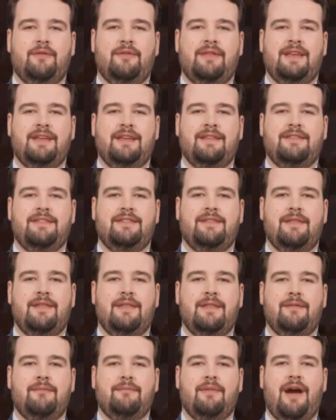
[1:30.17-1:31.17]
needs,
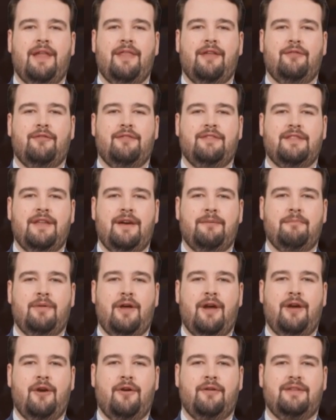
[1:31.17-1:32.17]
values, and
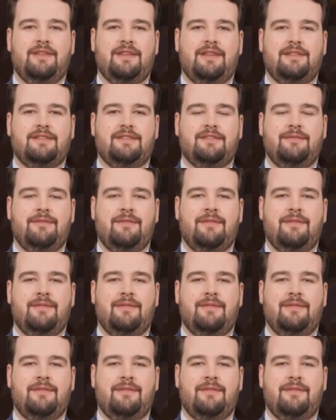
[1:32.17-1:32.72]
priorities.